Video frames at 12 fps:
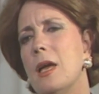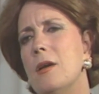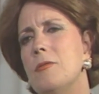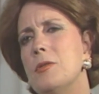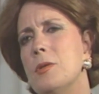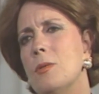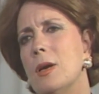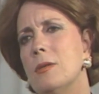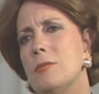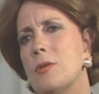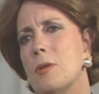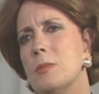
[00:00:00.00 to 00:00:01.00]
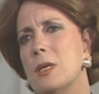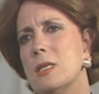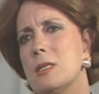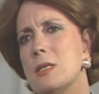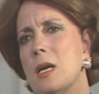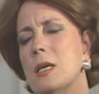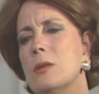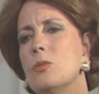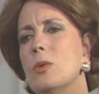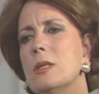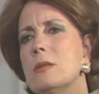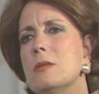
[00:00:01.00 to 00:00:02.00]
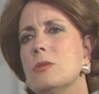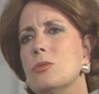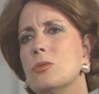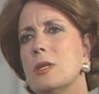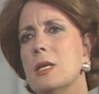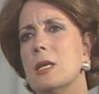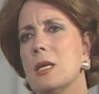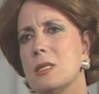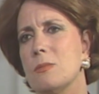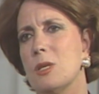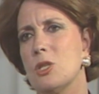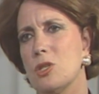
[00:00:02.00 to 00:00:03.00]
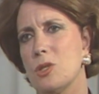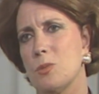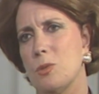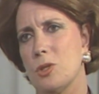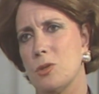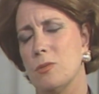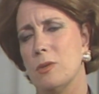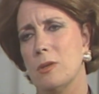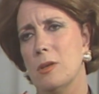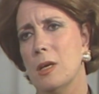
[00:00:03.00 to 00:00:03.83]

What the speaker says: everyone from his side wanted to take as much as possible.